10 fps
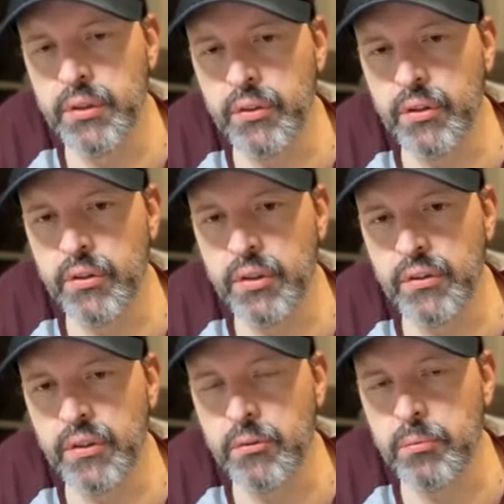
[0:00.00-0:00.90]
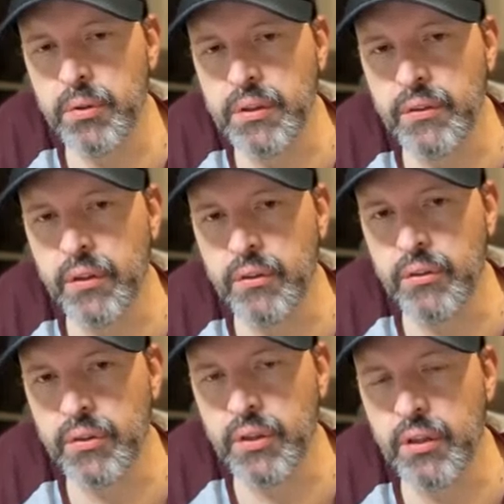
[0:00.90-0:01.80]
And to he says,
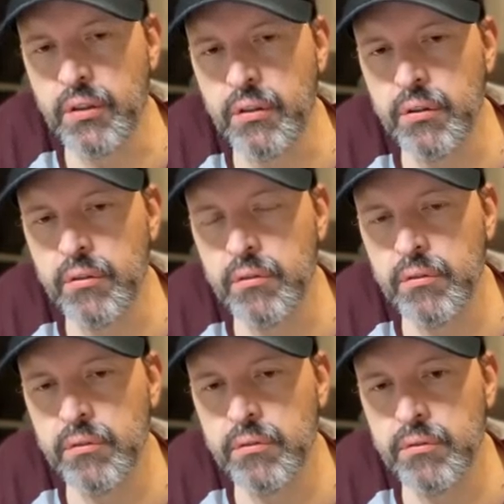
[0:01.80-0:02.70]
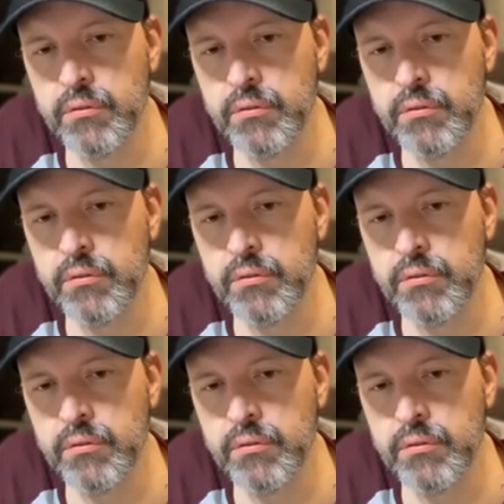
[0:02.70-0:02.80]
please understand.